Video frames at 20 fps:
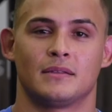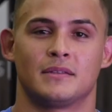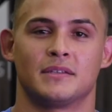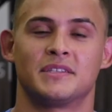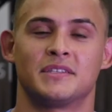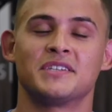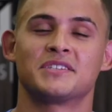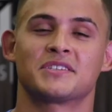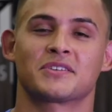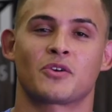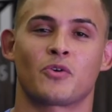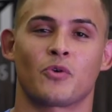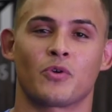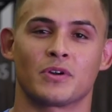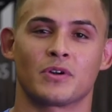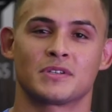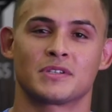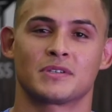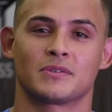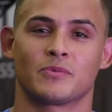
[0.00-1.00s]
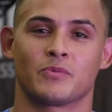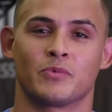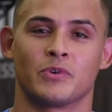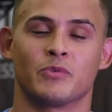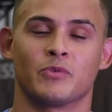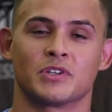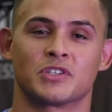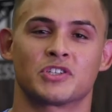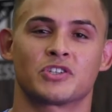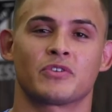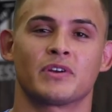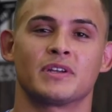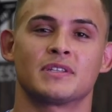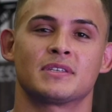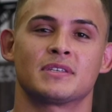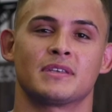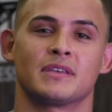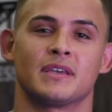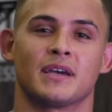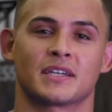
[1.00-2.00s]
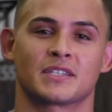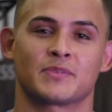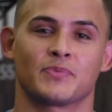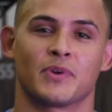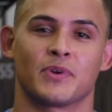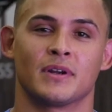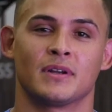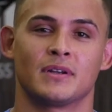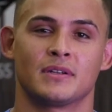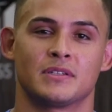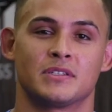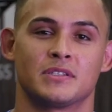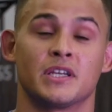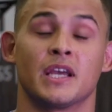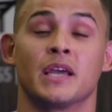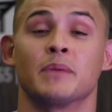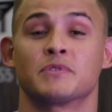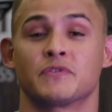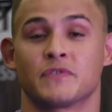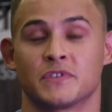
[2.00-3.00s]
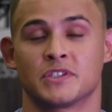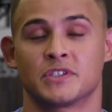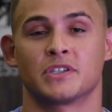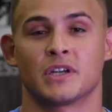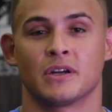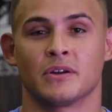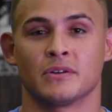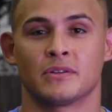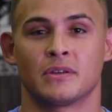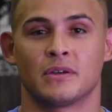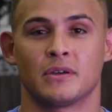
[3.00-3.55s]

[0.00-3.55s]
To teach the course, we went straight to the expert, James Fitzgerald.